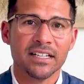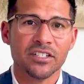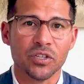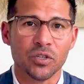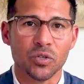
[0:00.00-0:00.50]

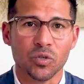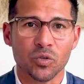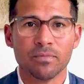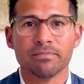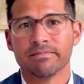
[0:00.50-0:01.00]

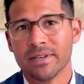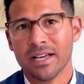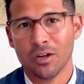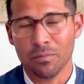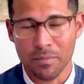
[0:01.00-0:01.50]
to
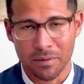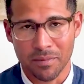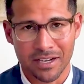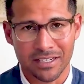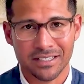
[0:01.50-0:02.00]
help
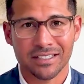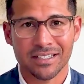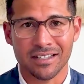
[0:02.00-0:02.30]
minimize